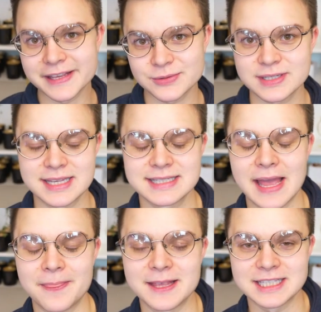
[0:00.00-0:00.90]
this was the
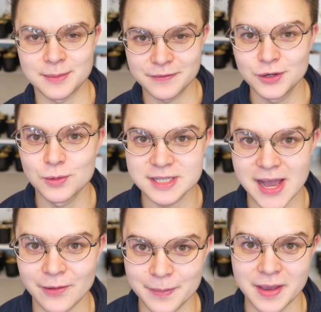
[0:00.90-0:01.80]
scent that some of you were
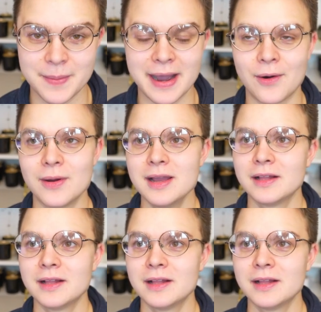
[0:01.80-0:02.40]
telling me about,